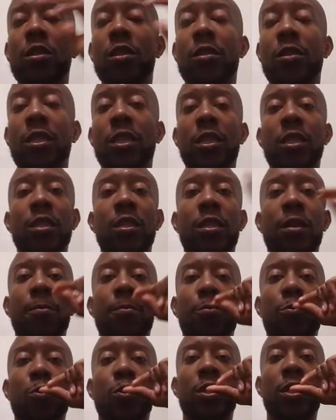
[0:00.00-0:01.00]
so this is a
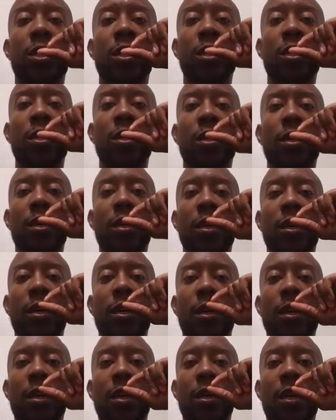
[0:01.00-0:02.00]
pretty
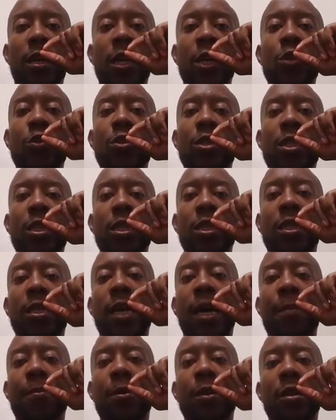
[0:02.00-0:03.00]
interesting
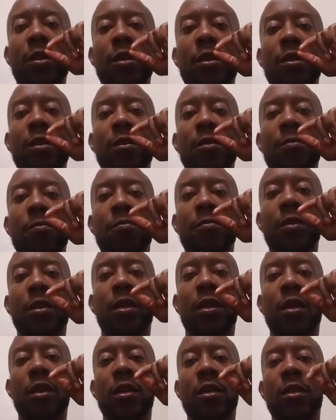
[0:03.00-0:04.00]
topic
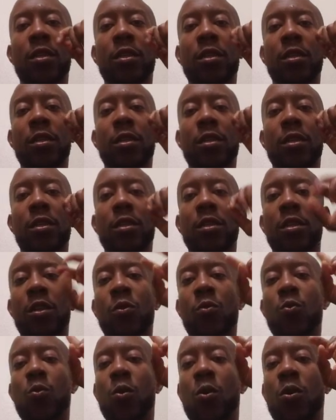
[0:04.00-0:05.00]
because
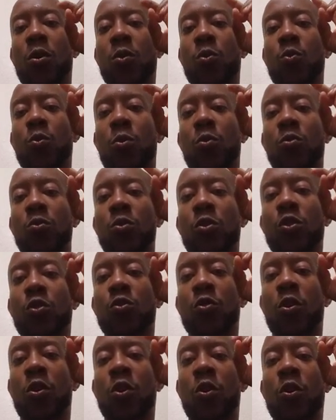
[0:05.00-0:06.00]
the quote unquote
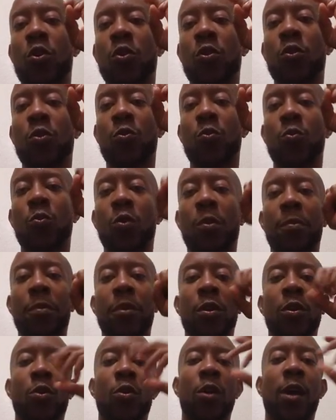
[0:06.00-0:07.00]
strong
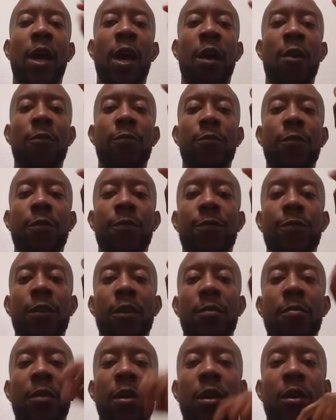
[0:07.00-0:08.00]
woman or alpha
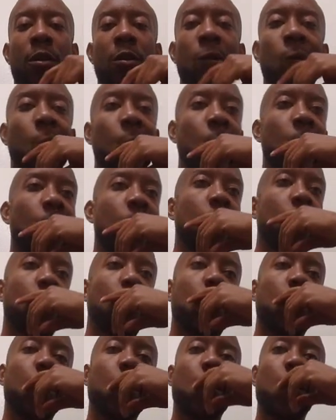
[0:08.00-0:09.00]
female,
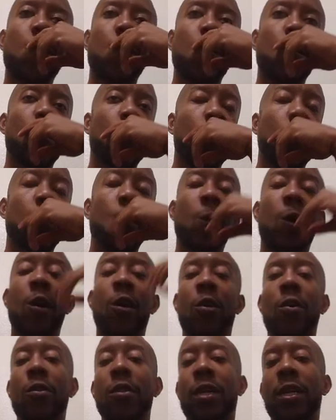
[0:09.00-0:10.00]

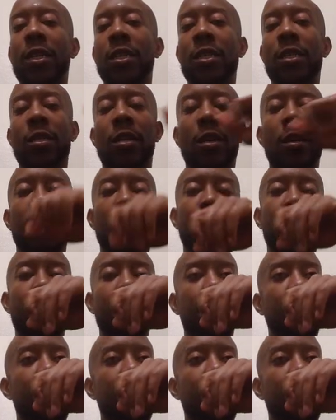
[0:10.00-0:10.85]
all that stuff